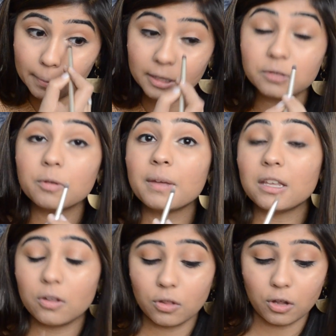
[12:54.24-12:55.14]
This will
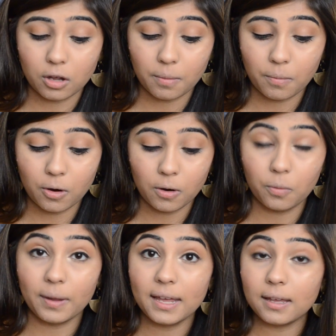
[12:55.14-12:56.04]
make you look more
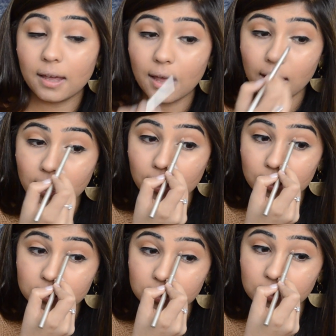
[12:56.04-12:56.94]
awake
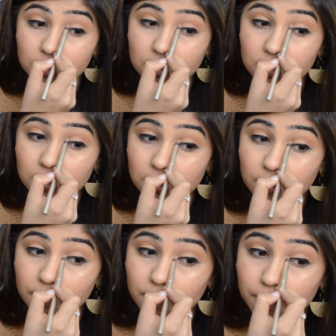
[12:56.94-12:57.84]
and
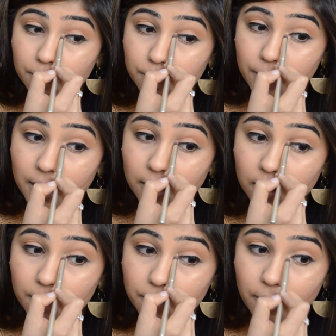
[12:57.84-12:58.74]
brighten up.